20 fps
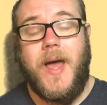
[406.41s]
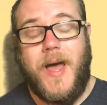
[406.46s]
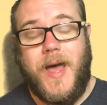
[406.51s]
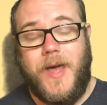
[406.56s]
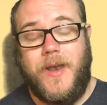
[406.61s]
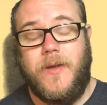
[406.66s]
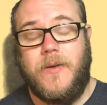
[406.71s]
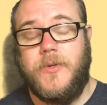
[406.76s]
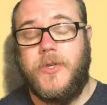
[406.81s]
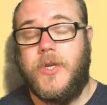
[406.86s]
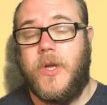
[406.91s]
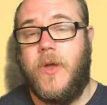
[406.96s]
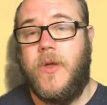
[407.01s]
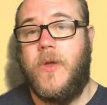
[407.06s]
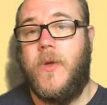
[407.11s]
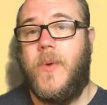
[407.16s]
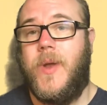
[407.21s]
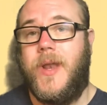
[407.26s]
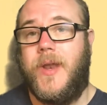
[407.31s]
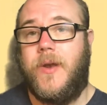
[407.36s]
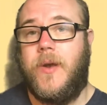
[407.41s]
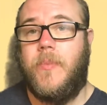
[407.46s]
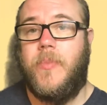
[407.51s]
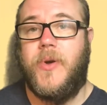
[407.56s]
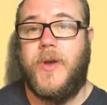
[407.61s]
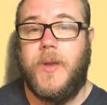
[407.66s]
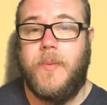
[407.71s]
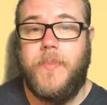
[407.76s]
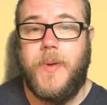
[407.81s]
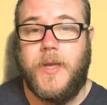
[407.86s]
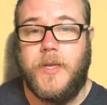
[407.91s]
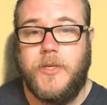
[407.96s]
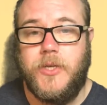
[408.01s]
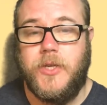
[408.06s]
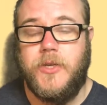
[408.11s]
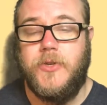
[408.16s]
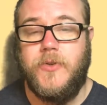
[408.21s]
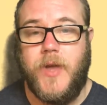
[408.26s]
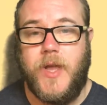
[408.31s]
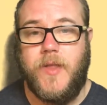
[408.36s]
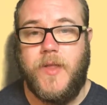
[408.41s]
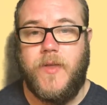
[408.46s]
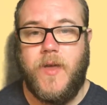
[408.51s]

and I'll show you a little pretty picture straight